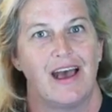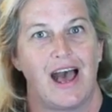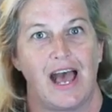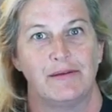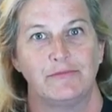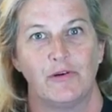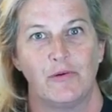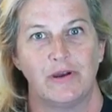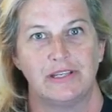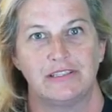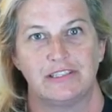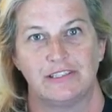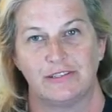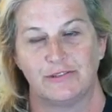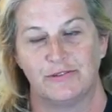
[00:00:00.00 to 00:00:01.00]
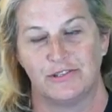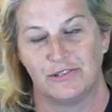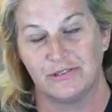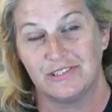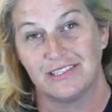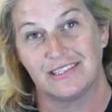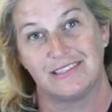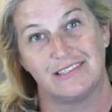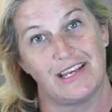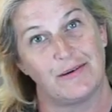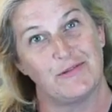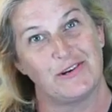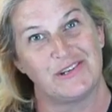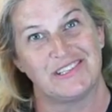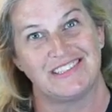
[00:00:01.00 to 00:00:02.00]
I'm going to use this
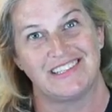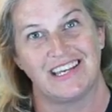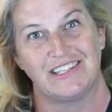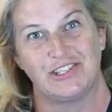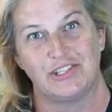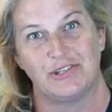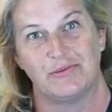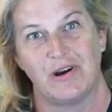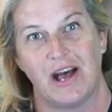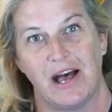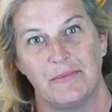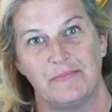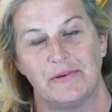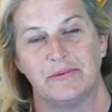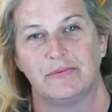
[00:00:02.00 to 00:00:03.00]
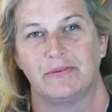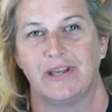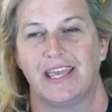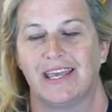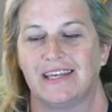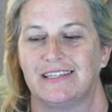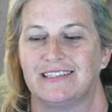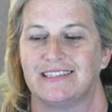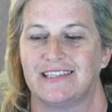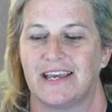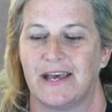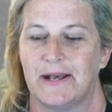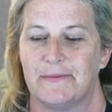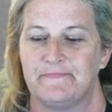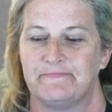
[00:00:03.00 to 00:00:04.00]
demo to set you up and
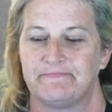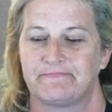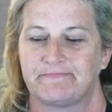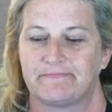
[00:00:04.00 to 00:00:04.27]
um,